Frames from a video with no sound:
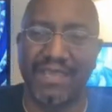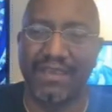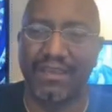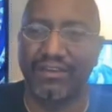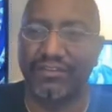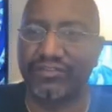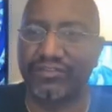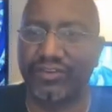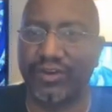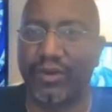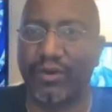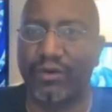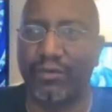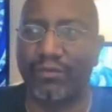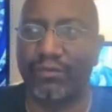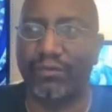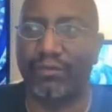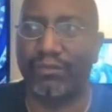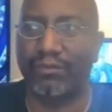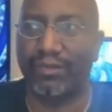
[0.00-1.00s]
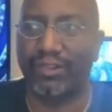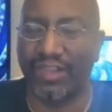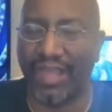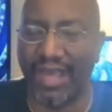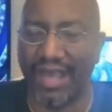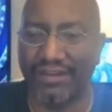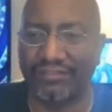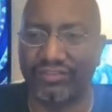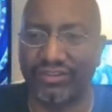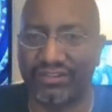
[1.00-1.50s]
So
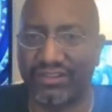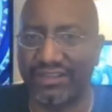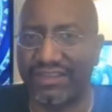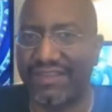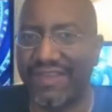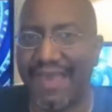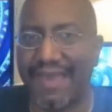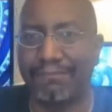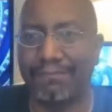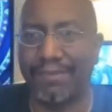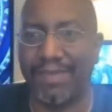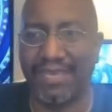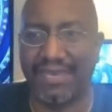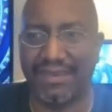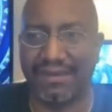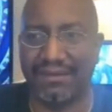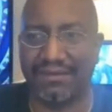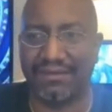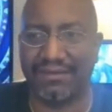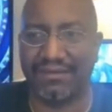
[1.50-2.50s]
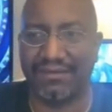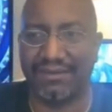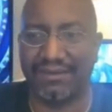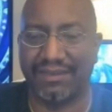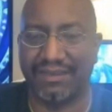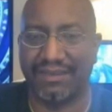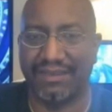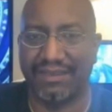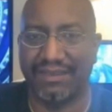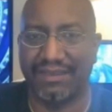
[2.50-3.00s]
logically, that means
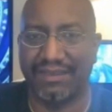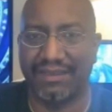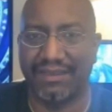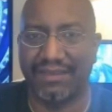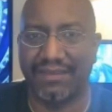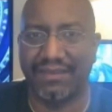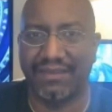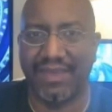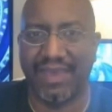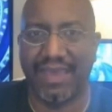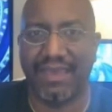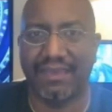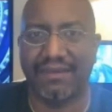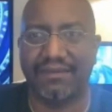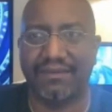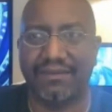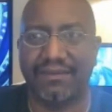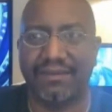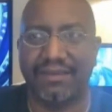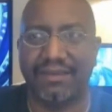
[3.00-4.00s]
that